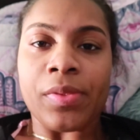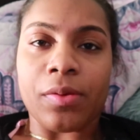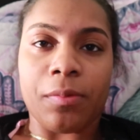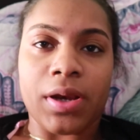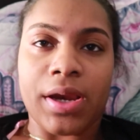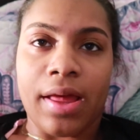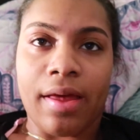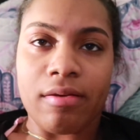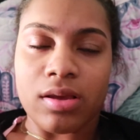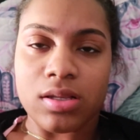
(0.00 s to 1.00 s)
The one that I
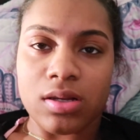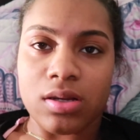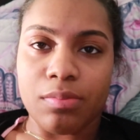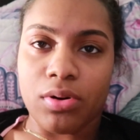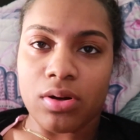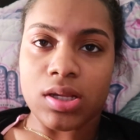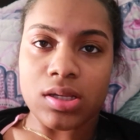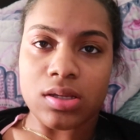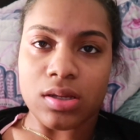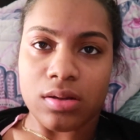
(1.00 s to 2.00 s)
have is literally
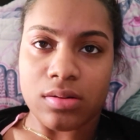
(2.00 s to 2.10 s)
broken, so